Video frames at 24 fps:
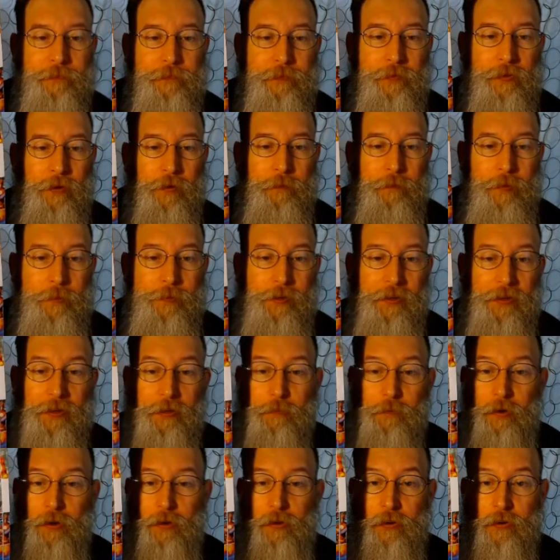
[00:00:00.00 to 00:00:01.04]
Maybe I need
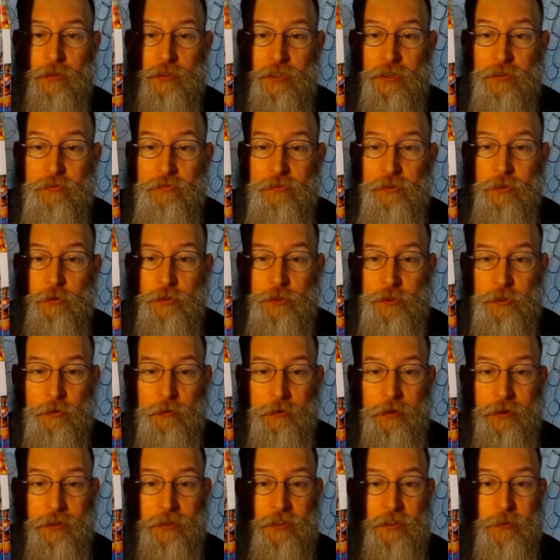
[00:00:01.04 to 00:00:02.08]
one of those influencer
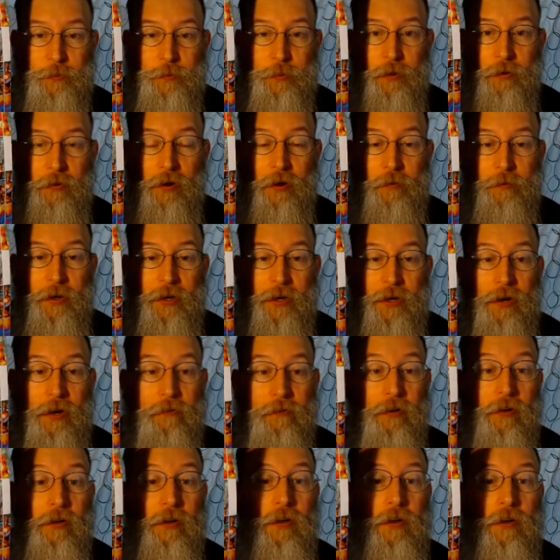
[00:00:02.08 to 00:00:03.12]
rings to put around my camera.
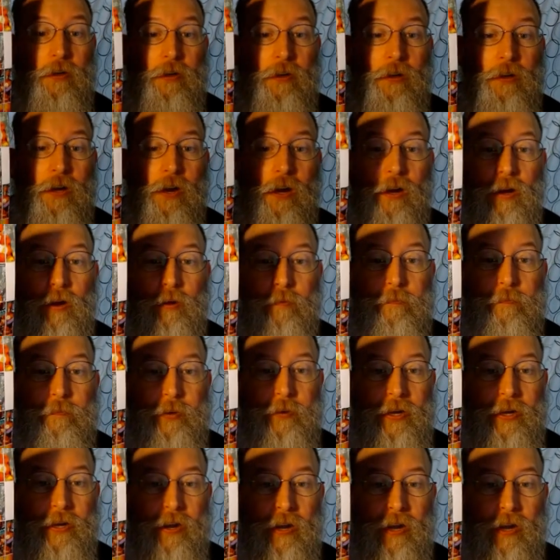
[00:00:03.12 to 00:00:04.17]

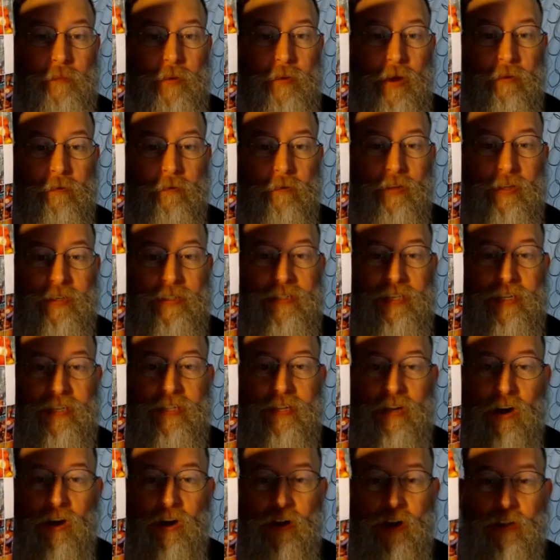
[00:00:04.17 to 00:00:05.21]
I really dig the
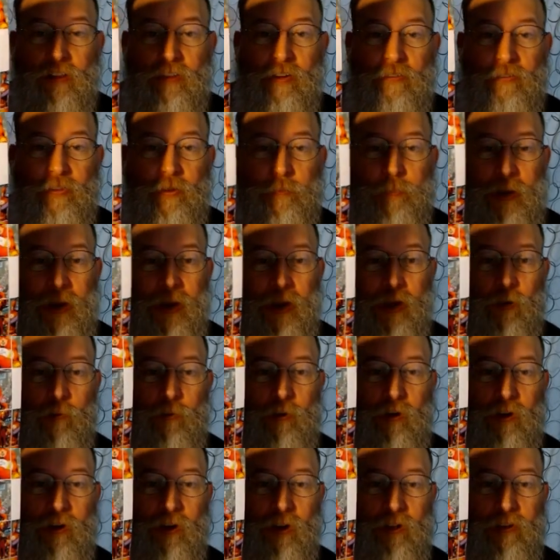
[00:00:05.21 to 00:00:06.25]
art. I love the panel
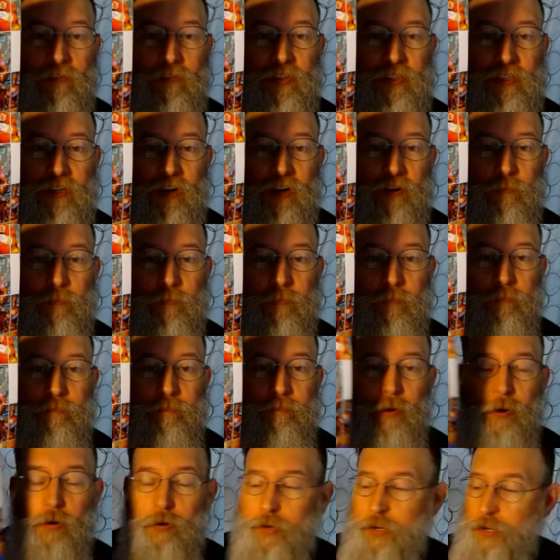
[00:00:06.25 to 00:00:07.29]
work. I love this kind of
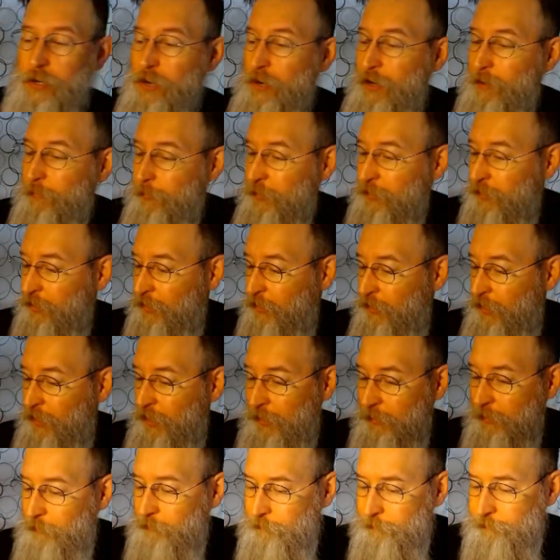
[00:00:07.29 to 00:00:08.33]
broken up.
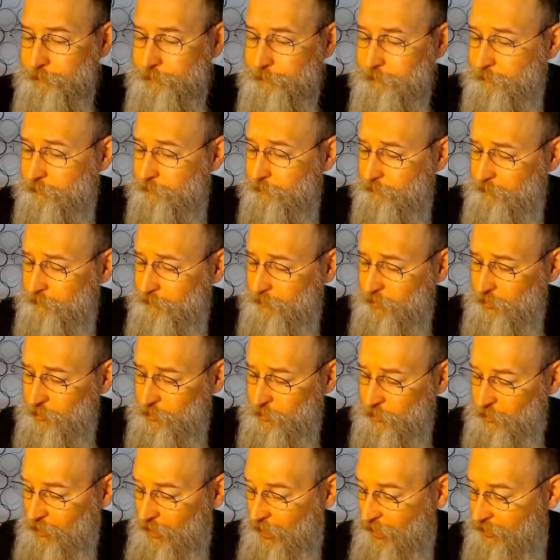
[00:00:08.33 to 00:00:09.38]
There's a
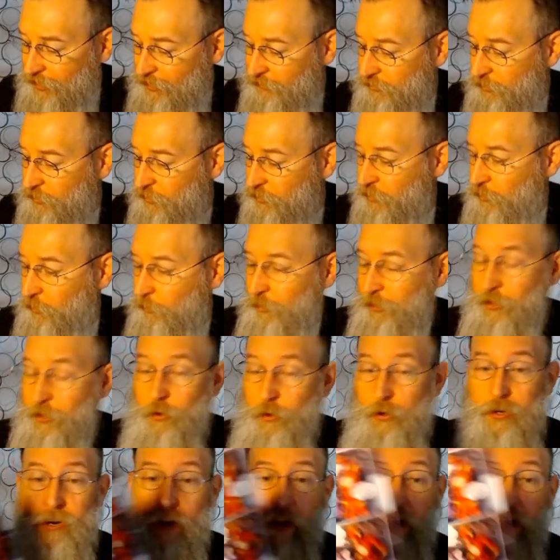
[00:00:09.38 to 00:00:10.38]
lot of different story going on